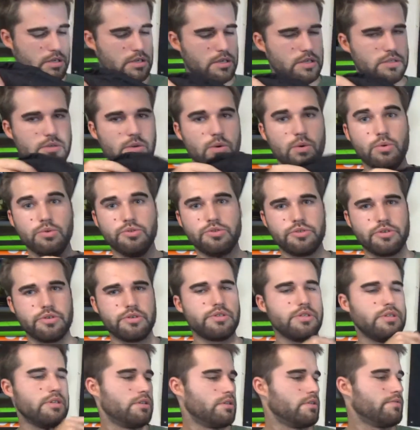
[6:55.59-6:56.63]
It's an old
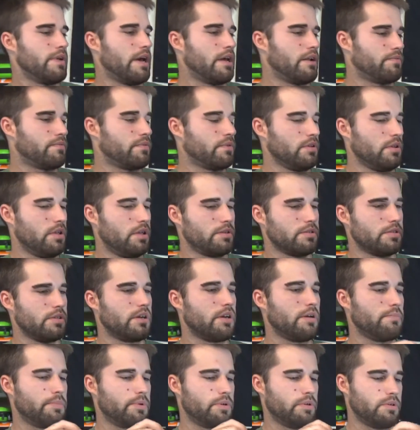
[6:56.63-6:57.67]
jersey. I've had it for a long
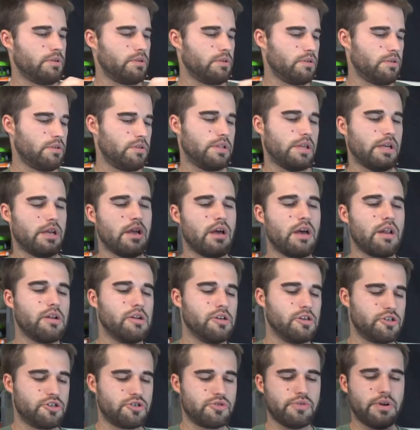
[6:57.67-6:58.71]
time. I think I got it
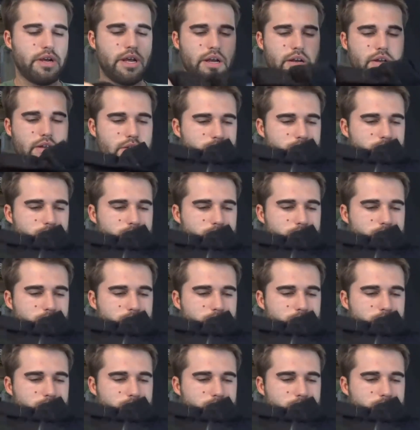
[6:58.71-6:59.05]
in a trade